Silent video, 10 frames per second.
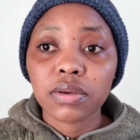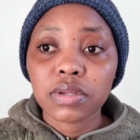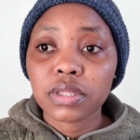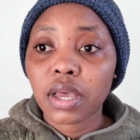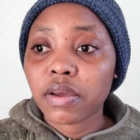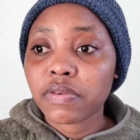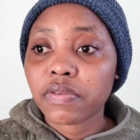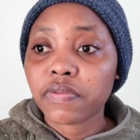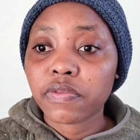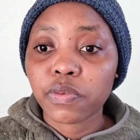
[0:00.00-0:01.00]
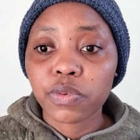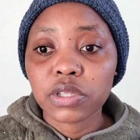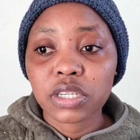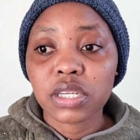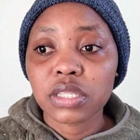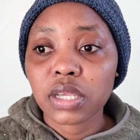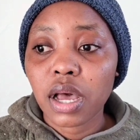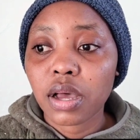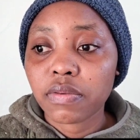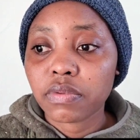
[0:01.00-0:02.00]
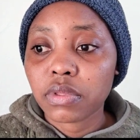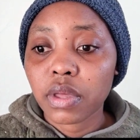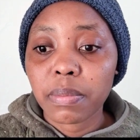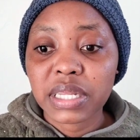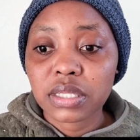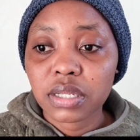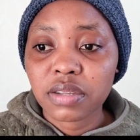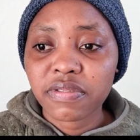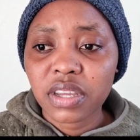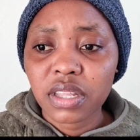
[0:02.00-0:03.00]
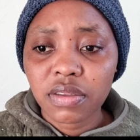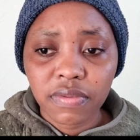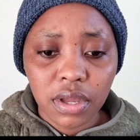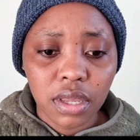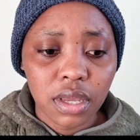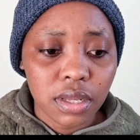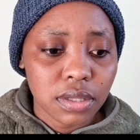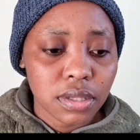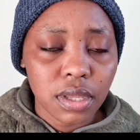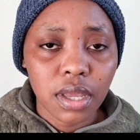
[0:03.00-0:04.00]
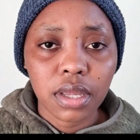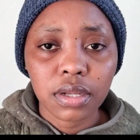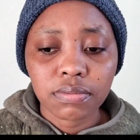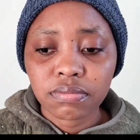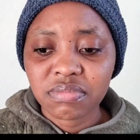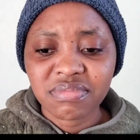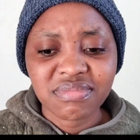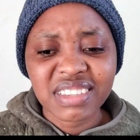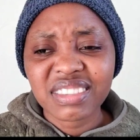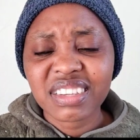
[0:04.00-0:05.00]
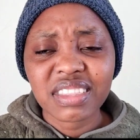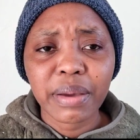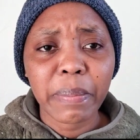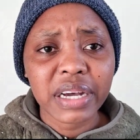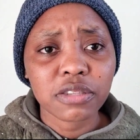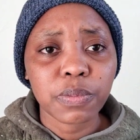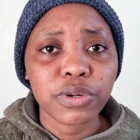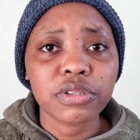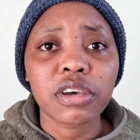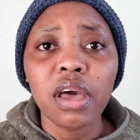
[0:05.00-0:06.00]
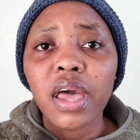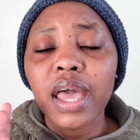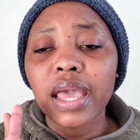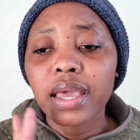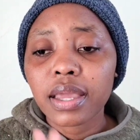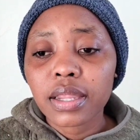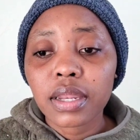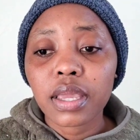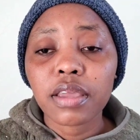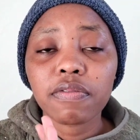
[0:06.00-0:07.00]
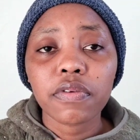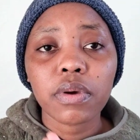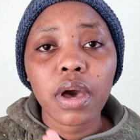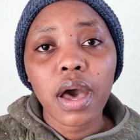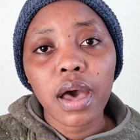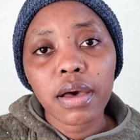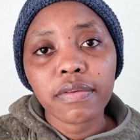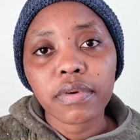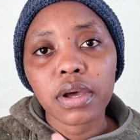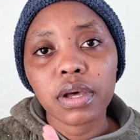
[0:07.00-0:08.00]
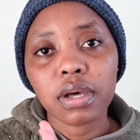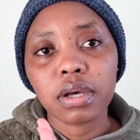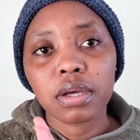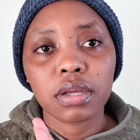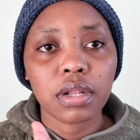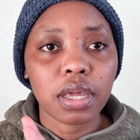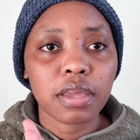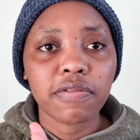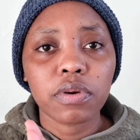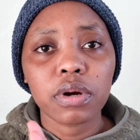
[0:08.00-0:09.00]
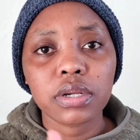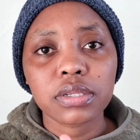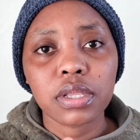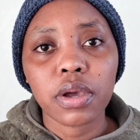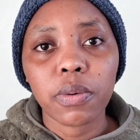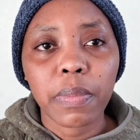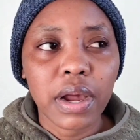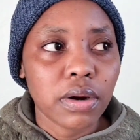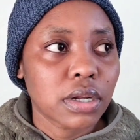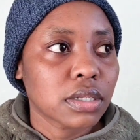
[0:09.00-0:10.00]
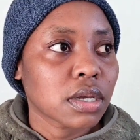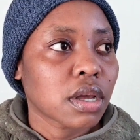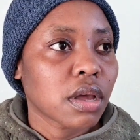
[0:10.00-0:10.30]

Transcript: those stuff, which kids have their birth certificate with their kids, and that's it, their passport. And if you have like if you're a single parent,